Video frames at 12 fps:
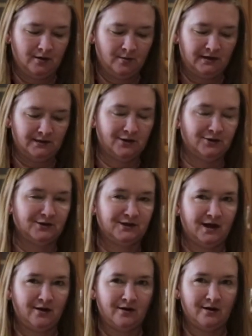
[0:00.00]
My daughter
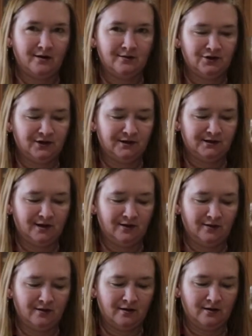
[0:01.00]
Sarah, she's
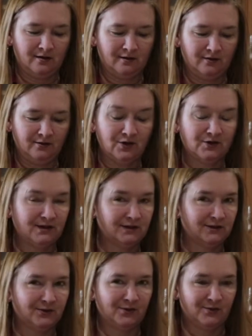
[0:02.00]
in nursing
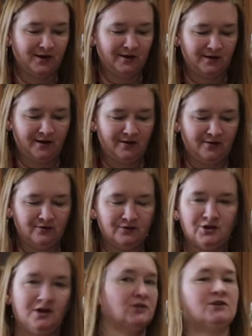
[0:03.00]
school right now.
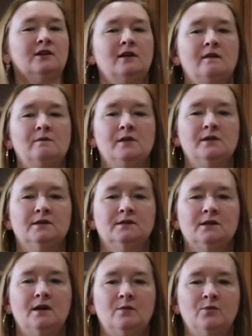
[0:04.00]
She actually gave me
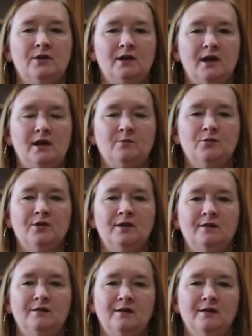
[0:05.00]
this pretty apron.